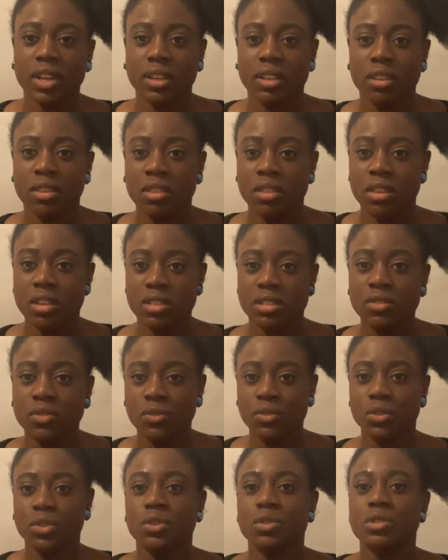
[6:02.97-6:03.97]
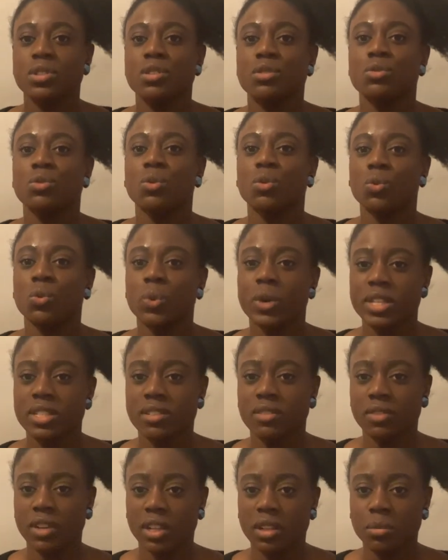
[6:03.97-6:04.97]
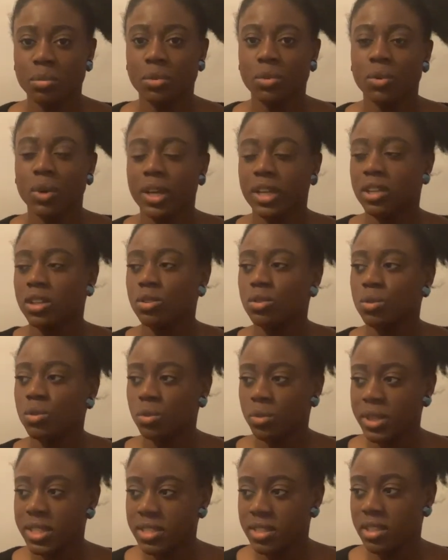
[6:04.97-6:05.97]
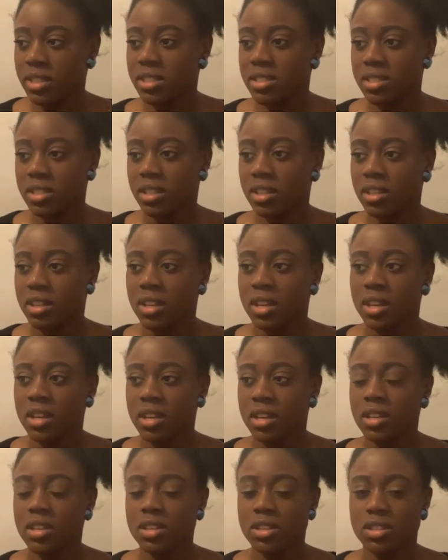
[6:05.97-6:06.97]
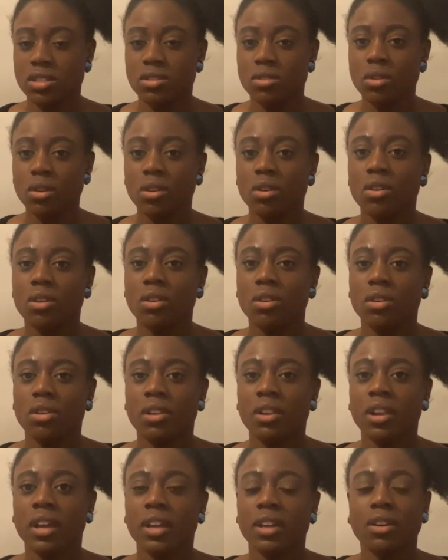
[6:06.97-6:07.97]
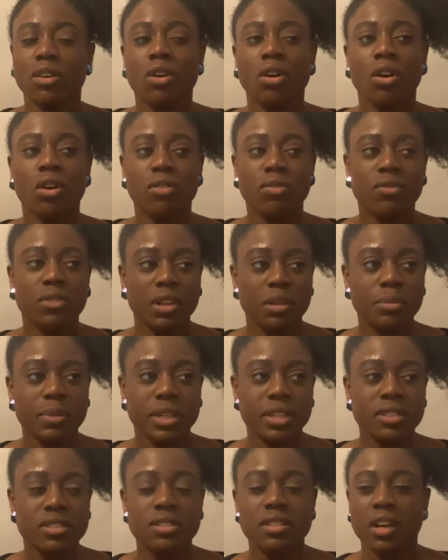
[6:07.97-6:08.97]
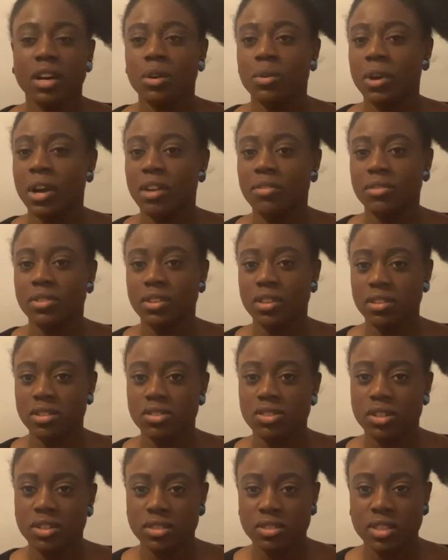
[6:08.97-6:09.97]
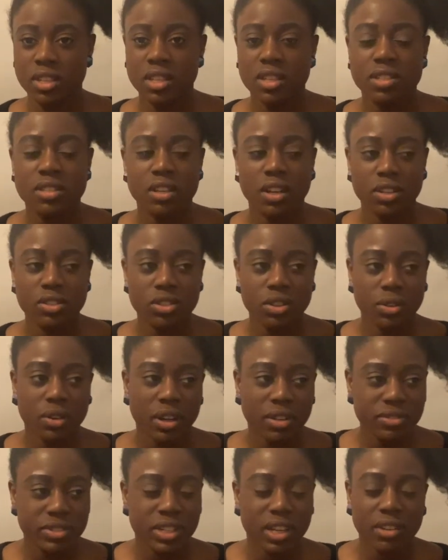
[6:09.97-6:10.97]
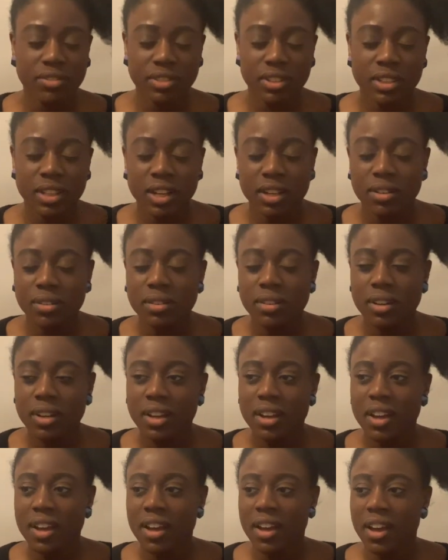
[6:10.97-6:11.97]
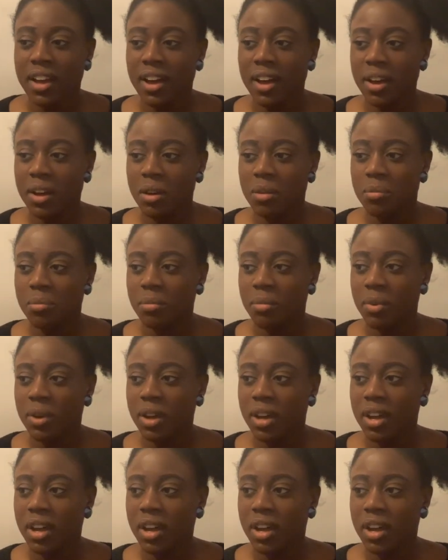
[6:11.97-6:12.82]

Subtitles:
like, this food is always available, I can always eat it, it's not like off limits, I'll have another chance to eat it, I don't have to have it now. And